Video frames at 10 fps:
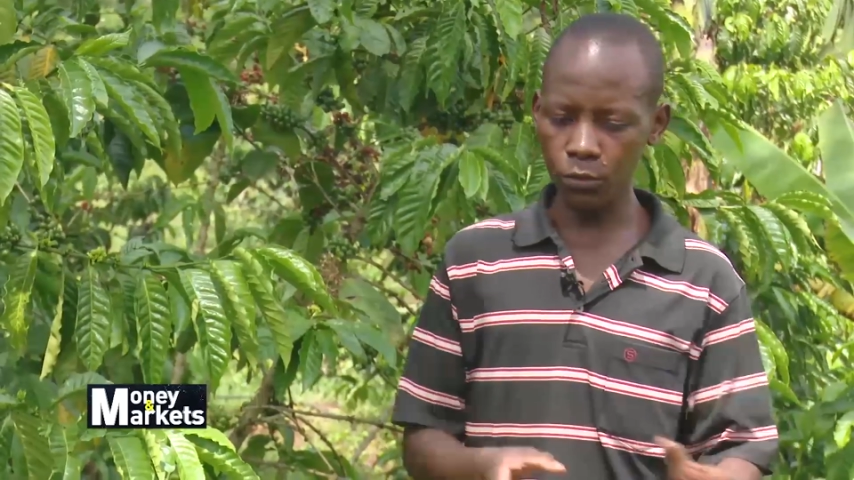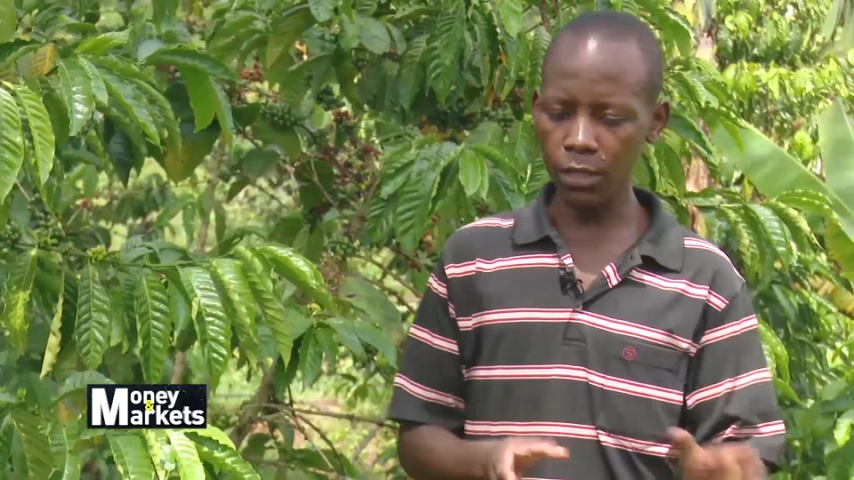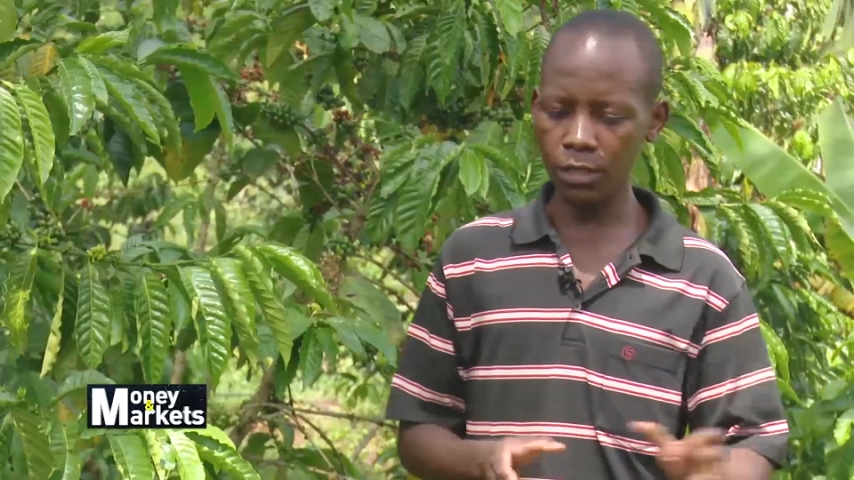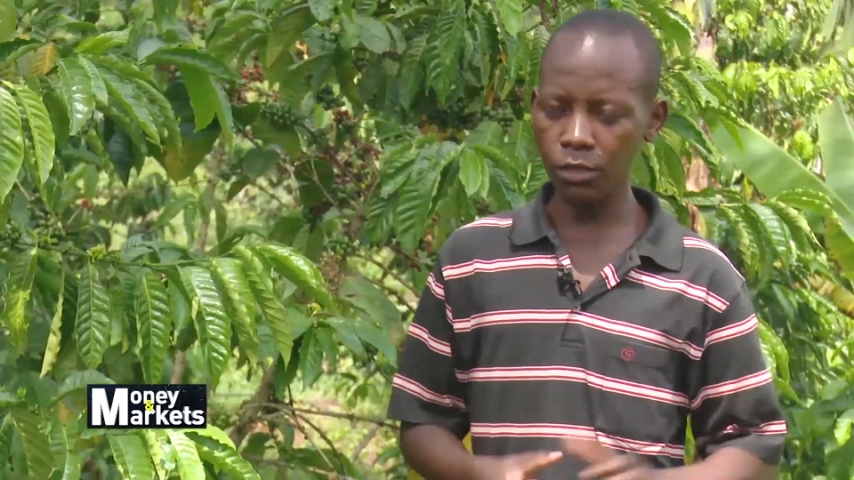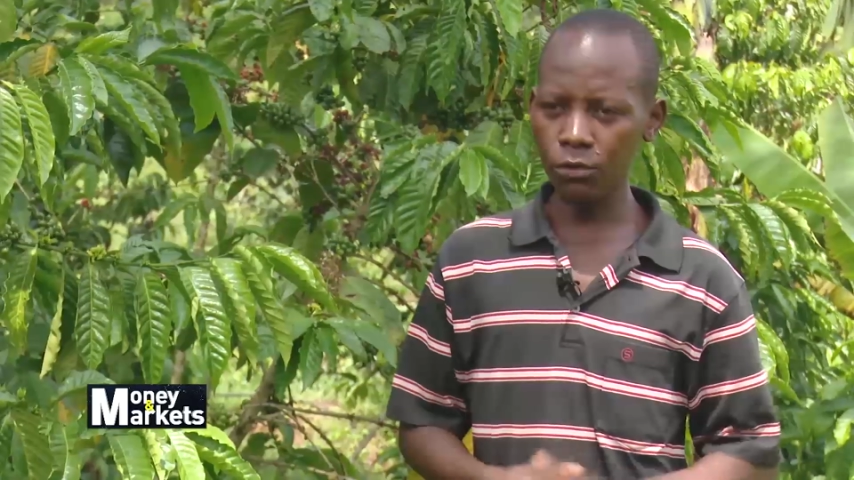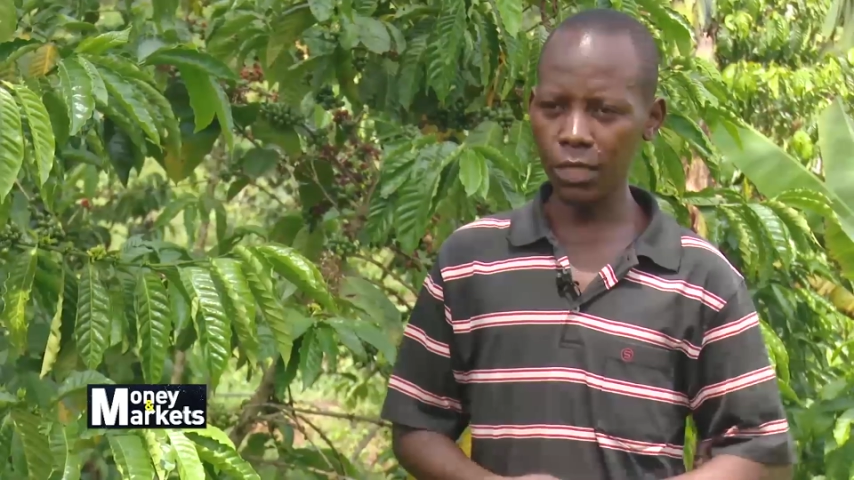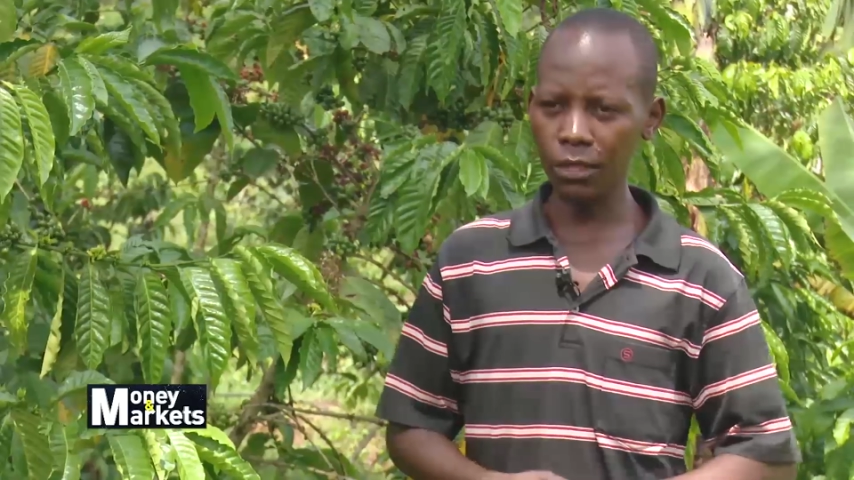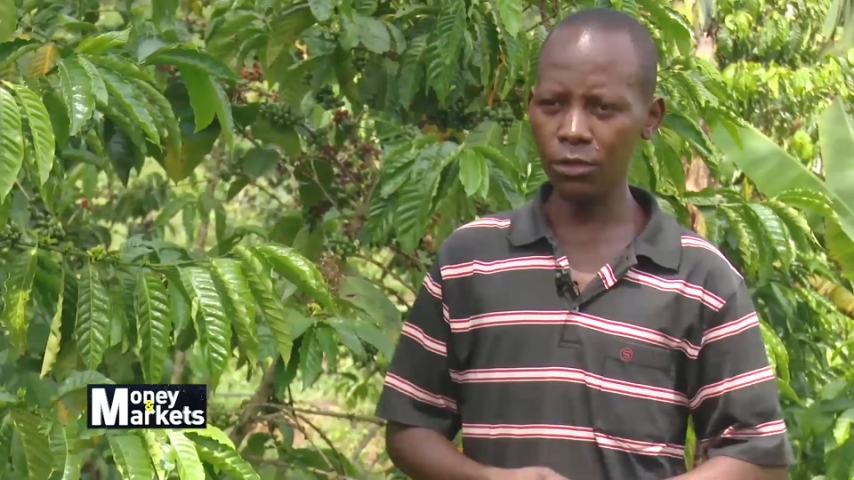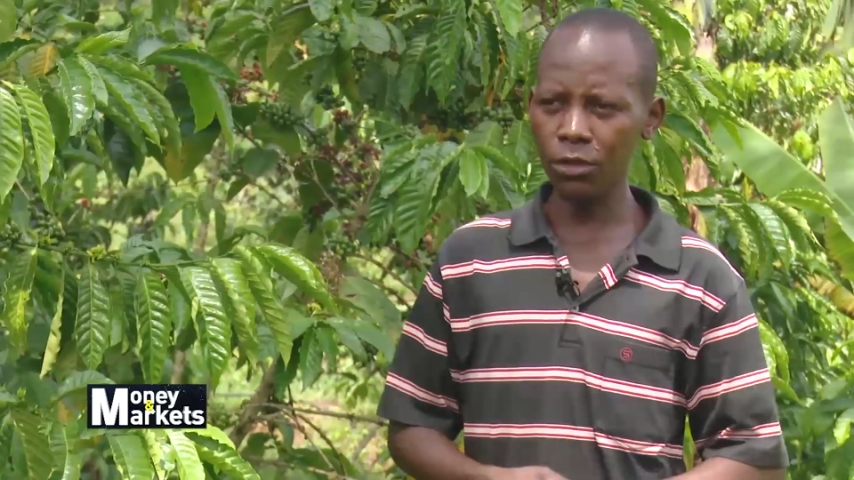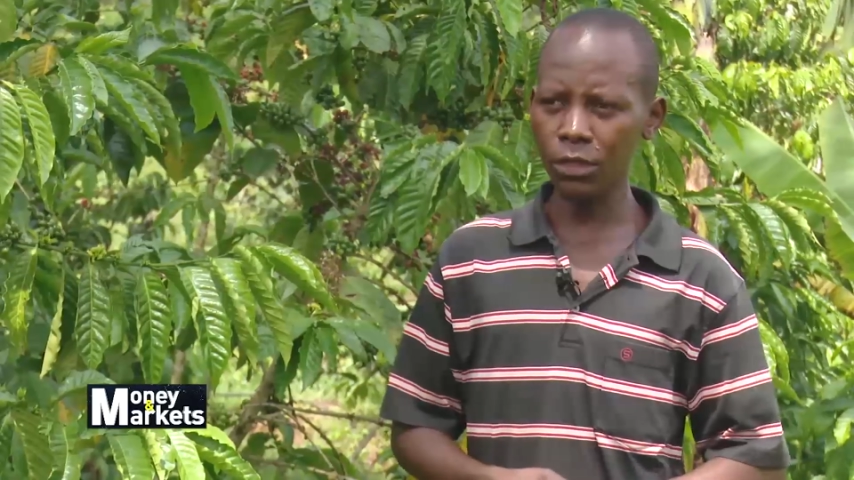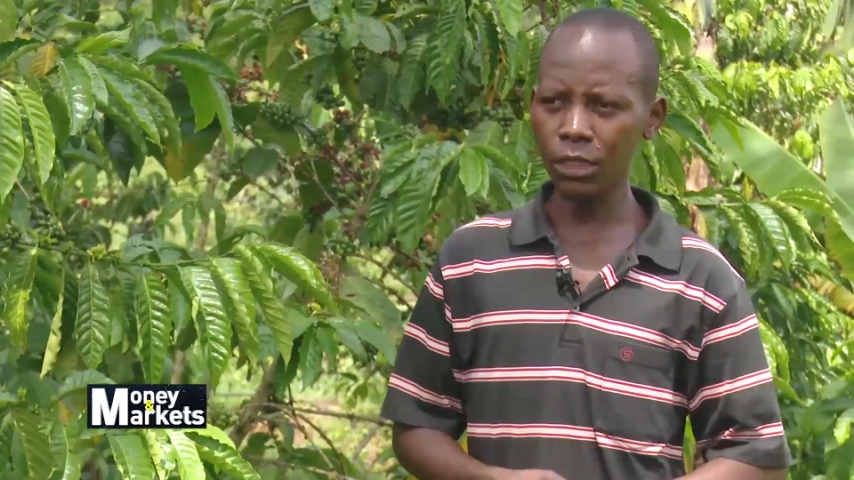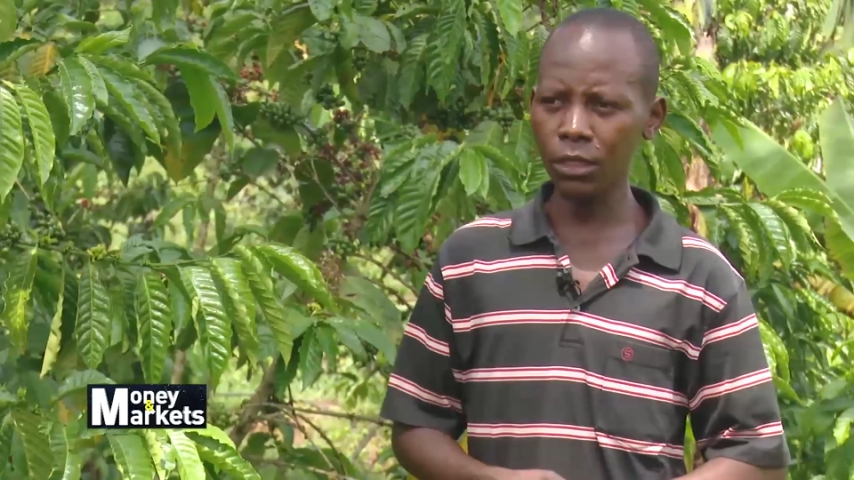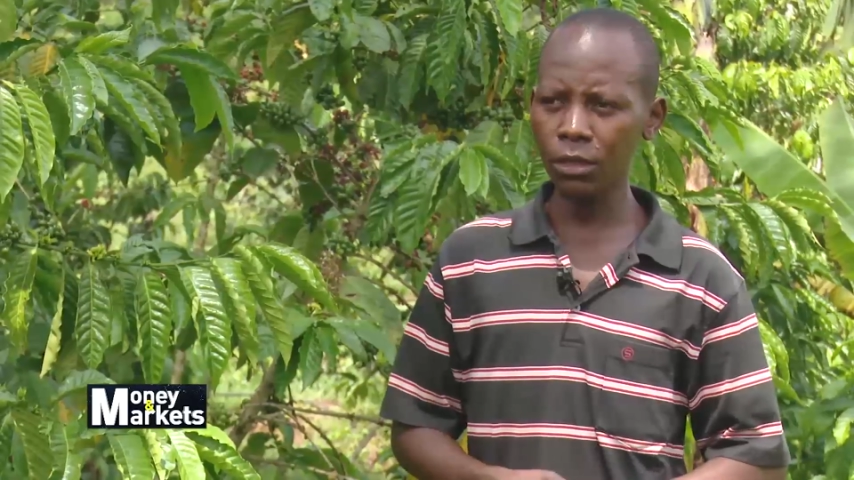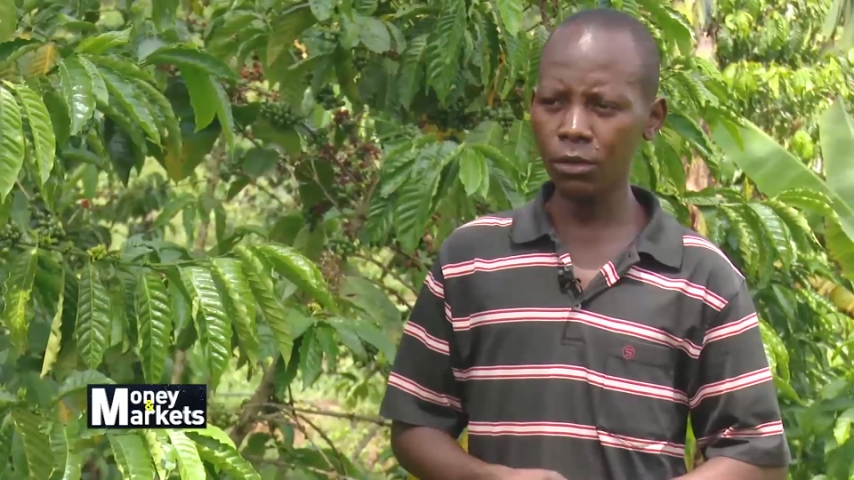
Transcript: to this new technology